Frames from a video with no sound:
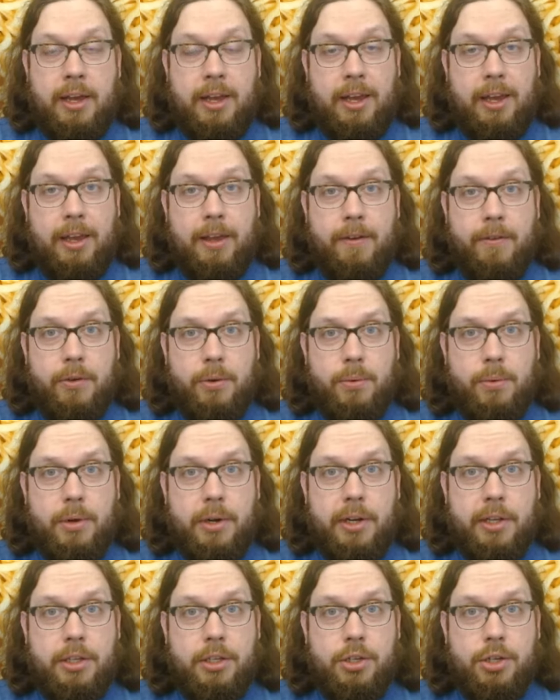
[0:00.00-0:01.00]
Hey
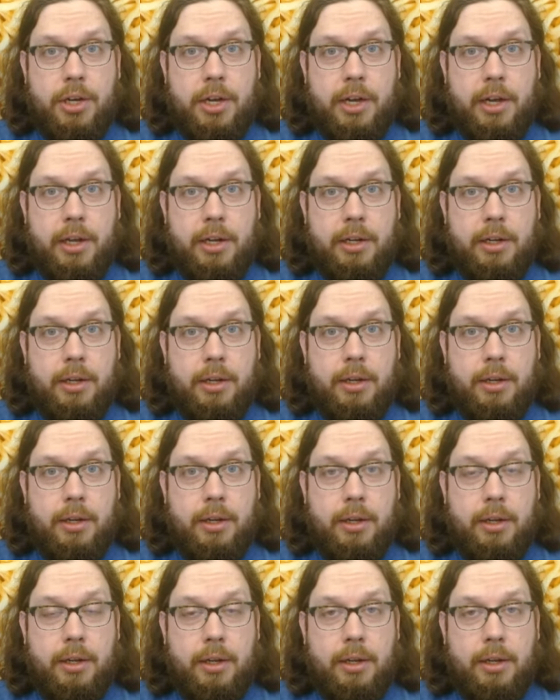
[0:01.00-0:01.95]
everyone, it's John,